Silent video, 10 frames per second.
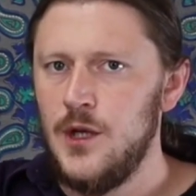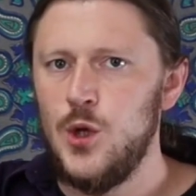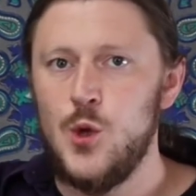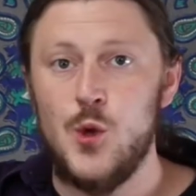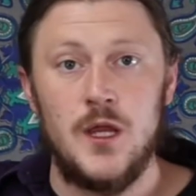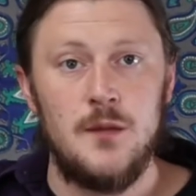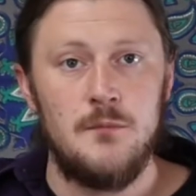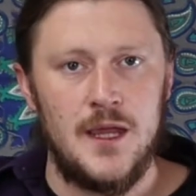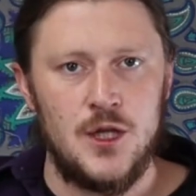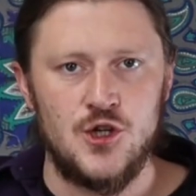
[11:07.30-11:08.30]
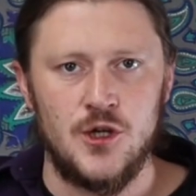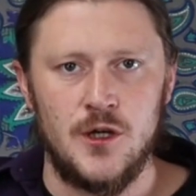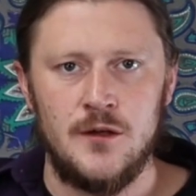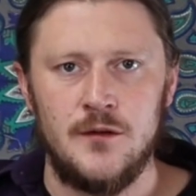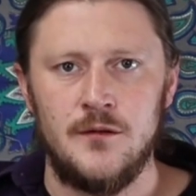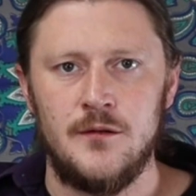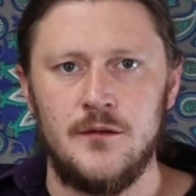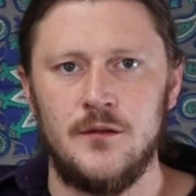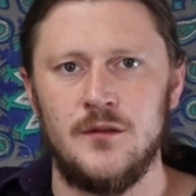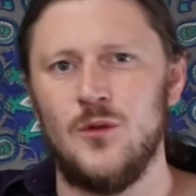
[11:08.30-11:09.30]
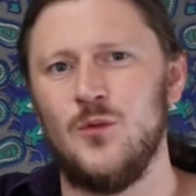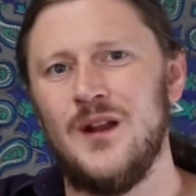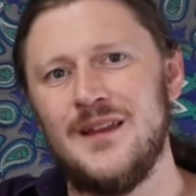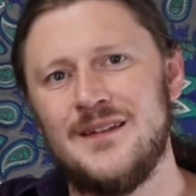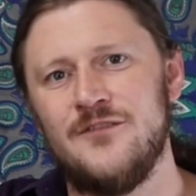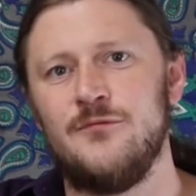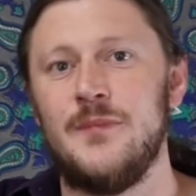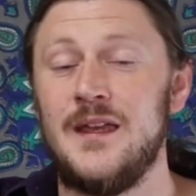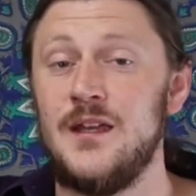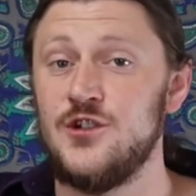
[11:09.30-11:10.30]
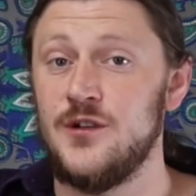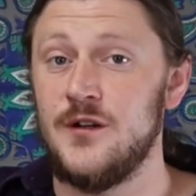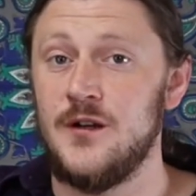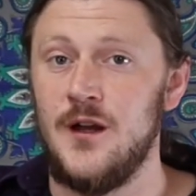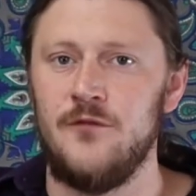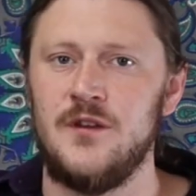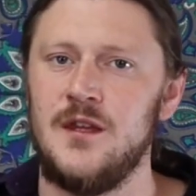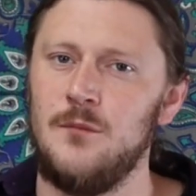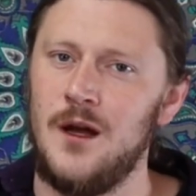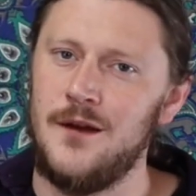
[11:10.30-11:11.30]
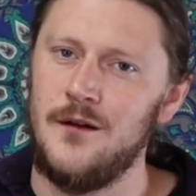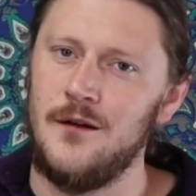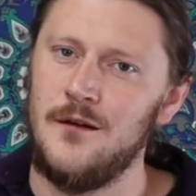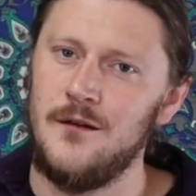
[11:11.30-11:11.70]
G major is the relative major of E minor.